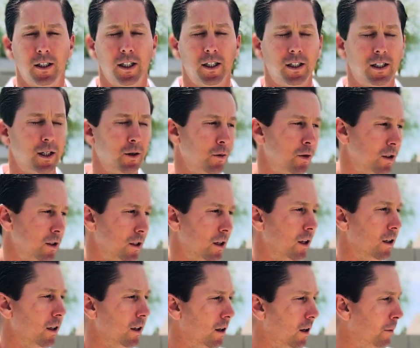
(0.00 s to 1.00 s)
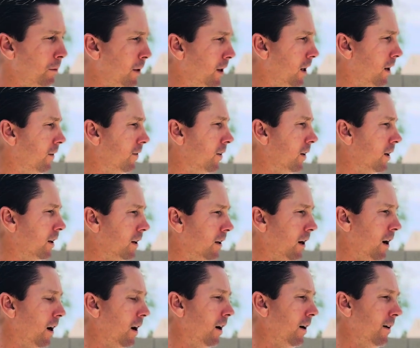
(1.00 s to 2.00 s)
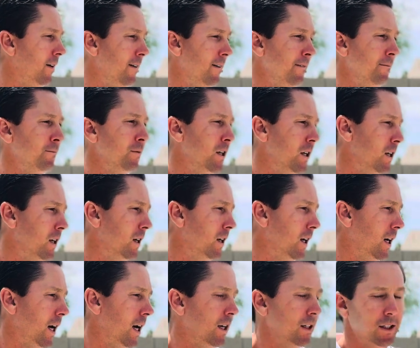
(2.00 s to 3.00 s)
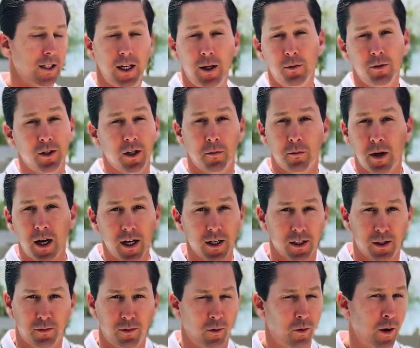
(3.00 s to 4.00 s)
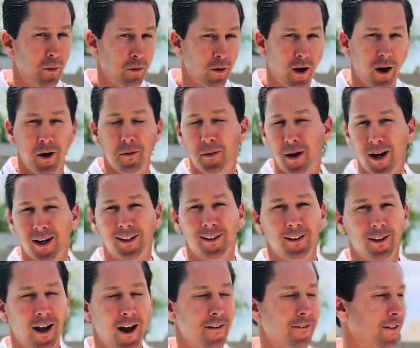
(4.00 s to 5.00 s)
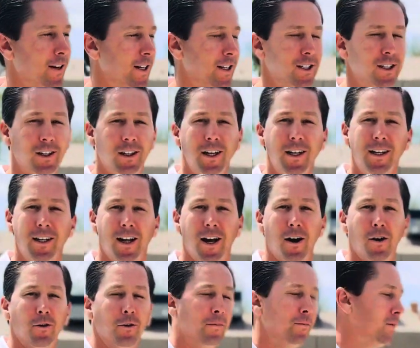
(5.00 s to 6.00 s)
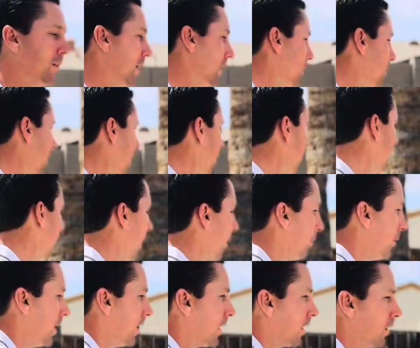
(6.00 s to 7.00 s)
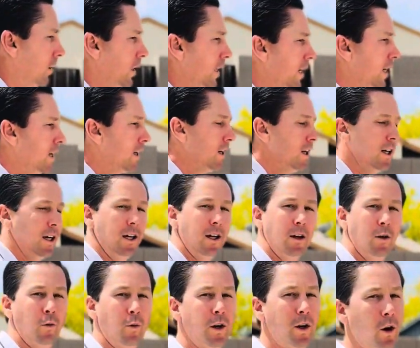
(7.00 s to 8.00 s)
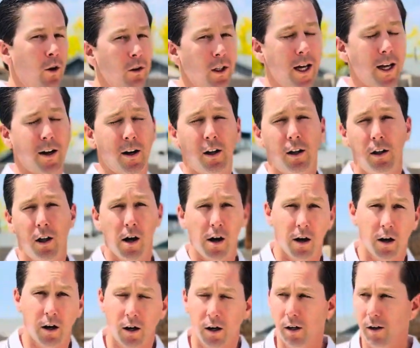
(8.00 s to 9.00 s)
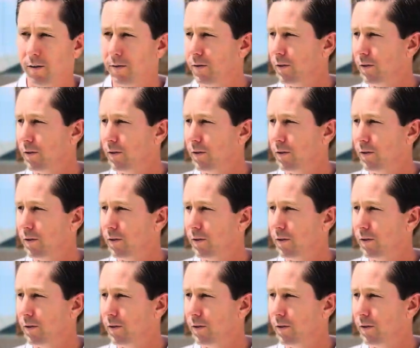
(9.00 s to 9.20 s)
It was a little bit of it was a mess, but we brought it back to life and it's clean now. It's all about being clean. We don't like clutter.